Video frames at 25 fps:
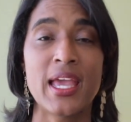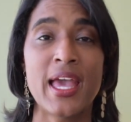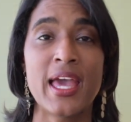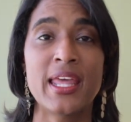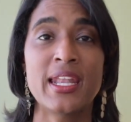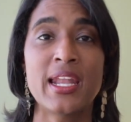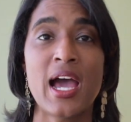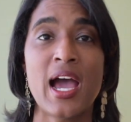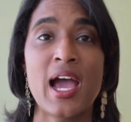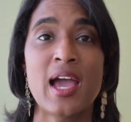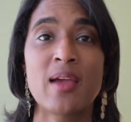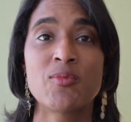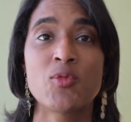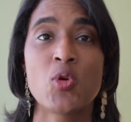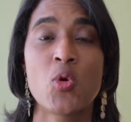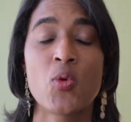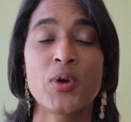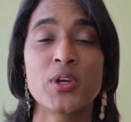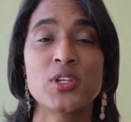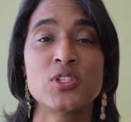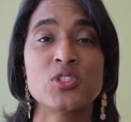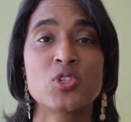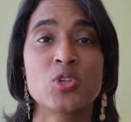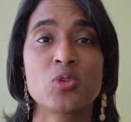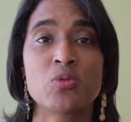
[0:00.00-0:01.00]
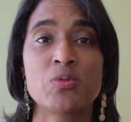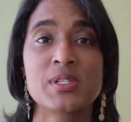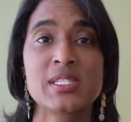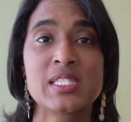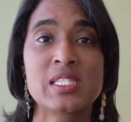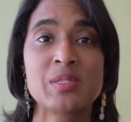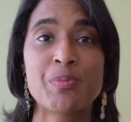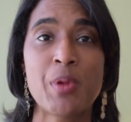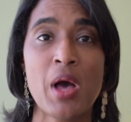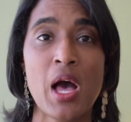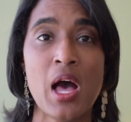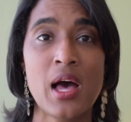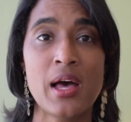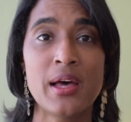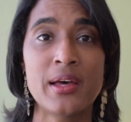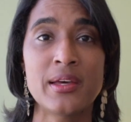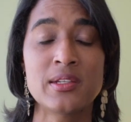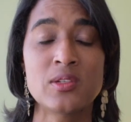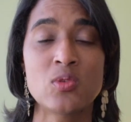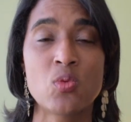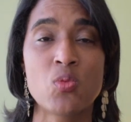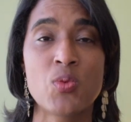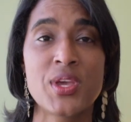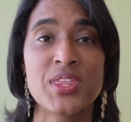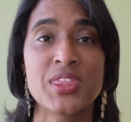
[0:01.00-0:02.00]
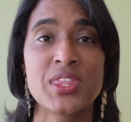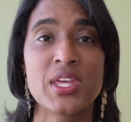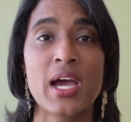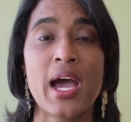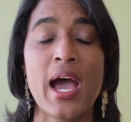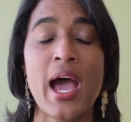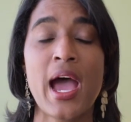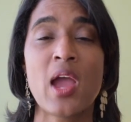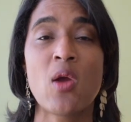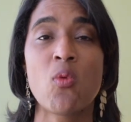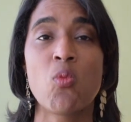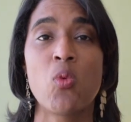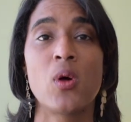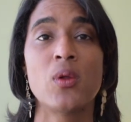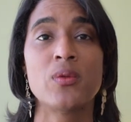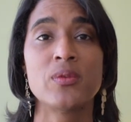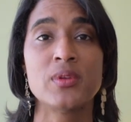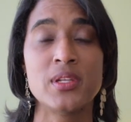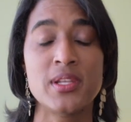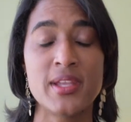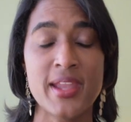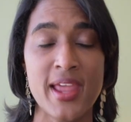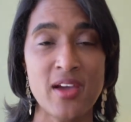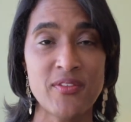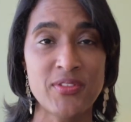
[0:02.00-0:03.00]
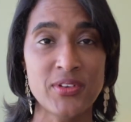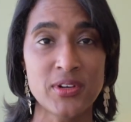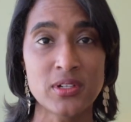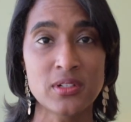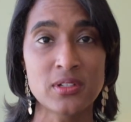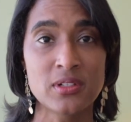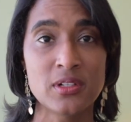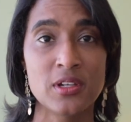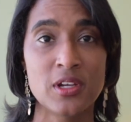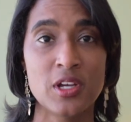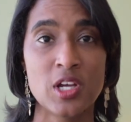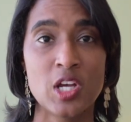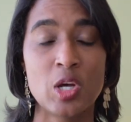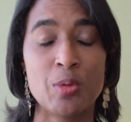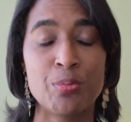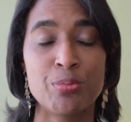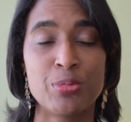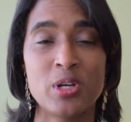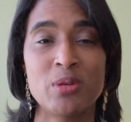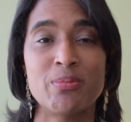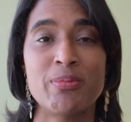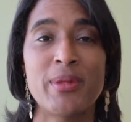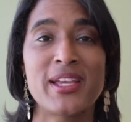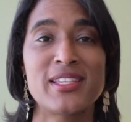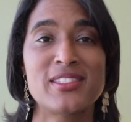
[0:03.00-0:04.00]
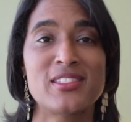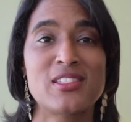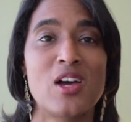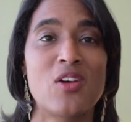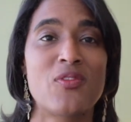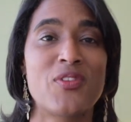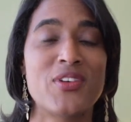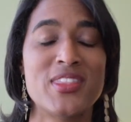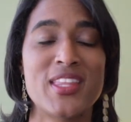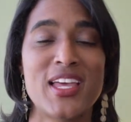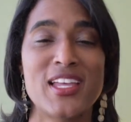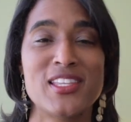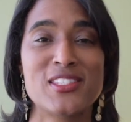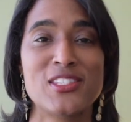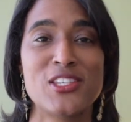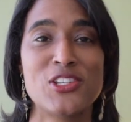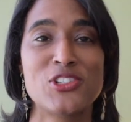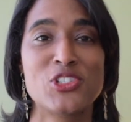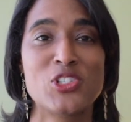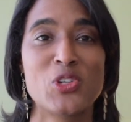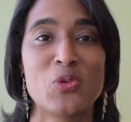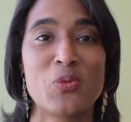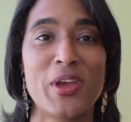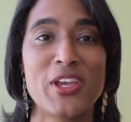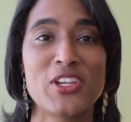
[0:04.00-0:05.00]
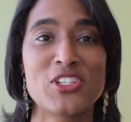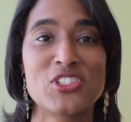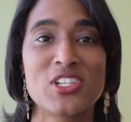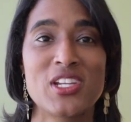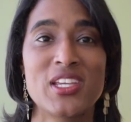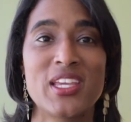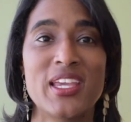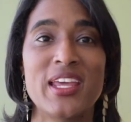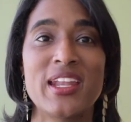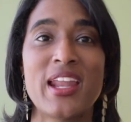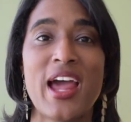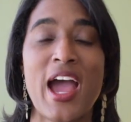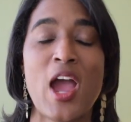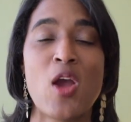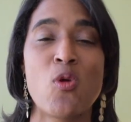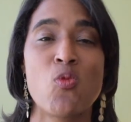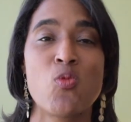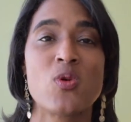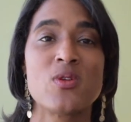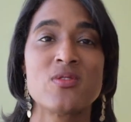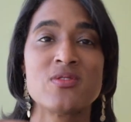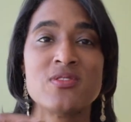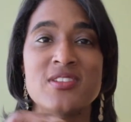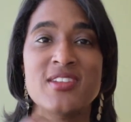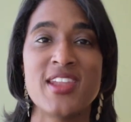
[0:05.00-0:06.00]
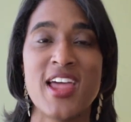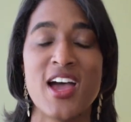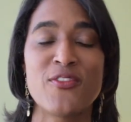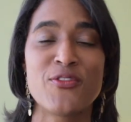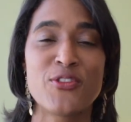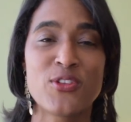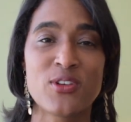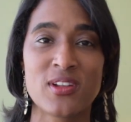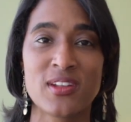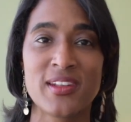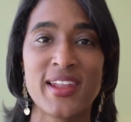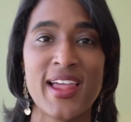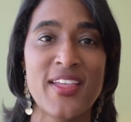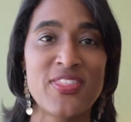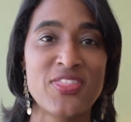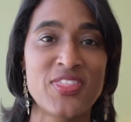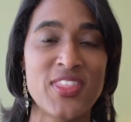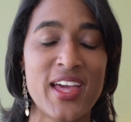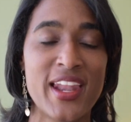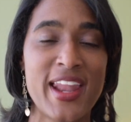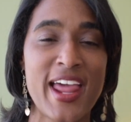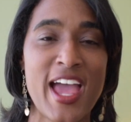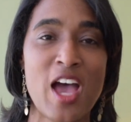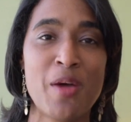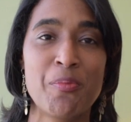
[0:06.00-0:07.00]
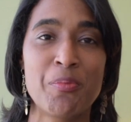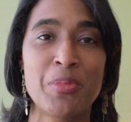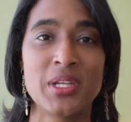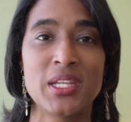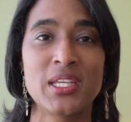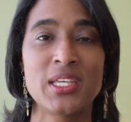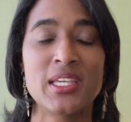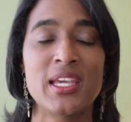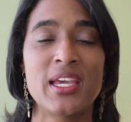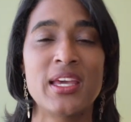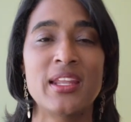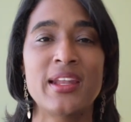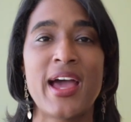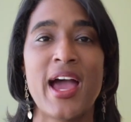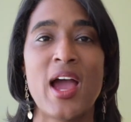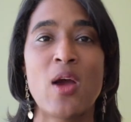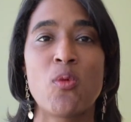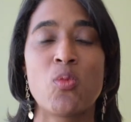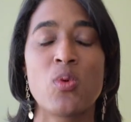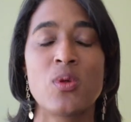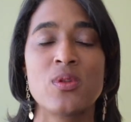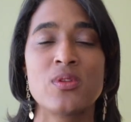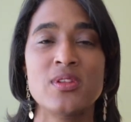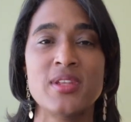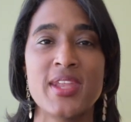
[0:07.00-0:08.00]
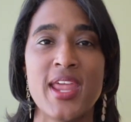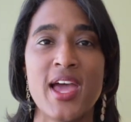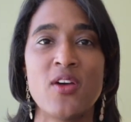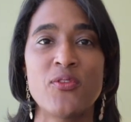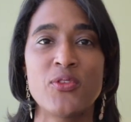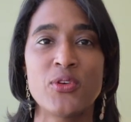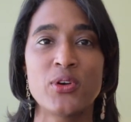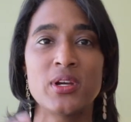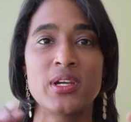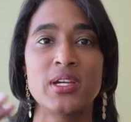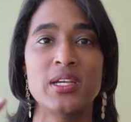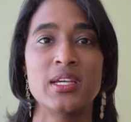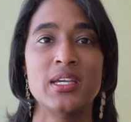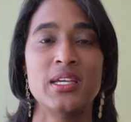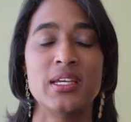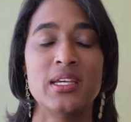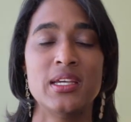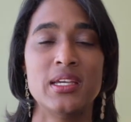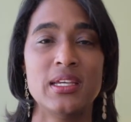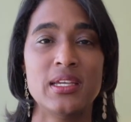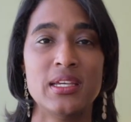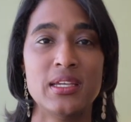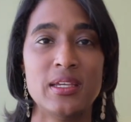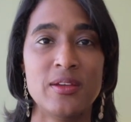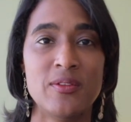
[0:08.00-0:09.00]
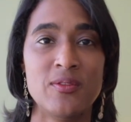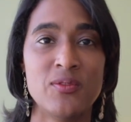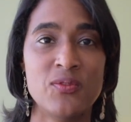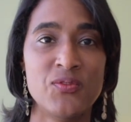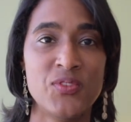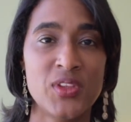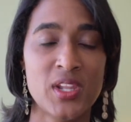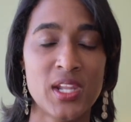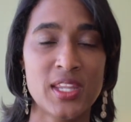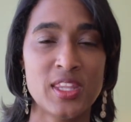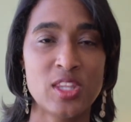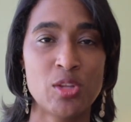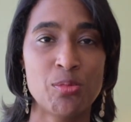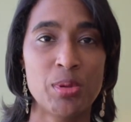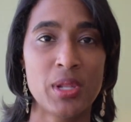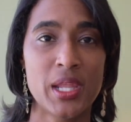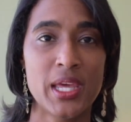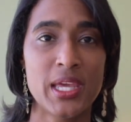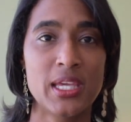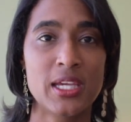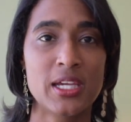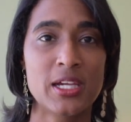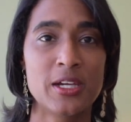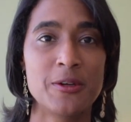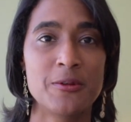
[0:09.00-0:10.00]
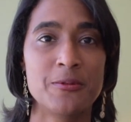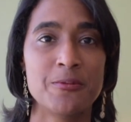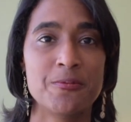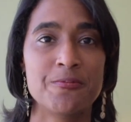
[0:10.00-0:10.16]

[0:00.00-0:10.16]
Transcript: And I'm going to respond with that I will never put myself in that situation again. I will never let that happen again. I will never fill in the blank.